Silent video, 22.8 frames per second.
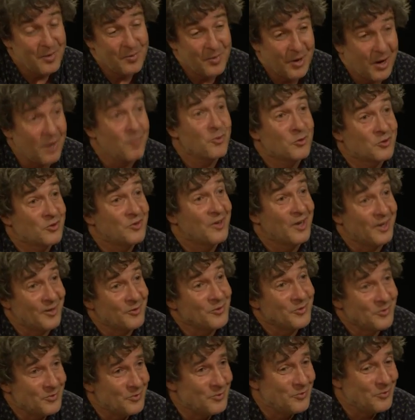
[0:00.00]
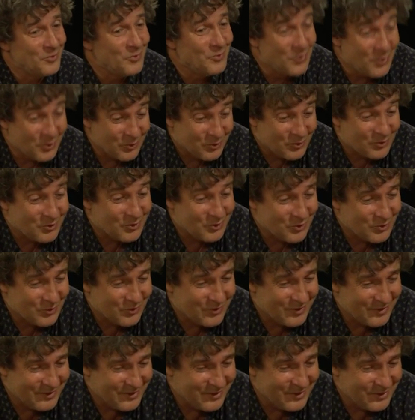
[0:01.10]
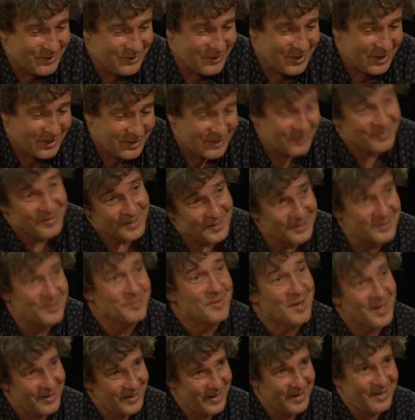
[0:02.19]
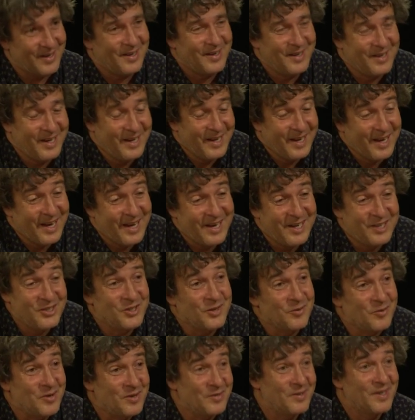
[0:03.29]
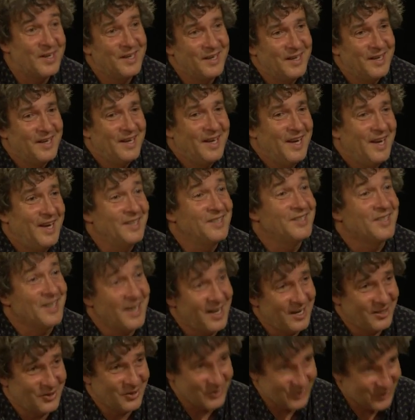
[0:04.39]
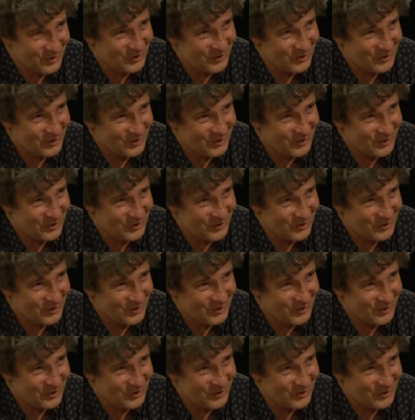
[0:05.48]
But I will say some things about engaging with international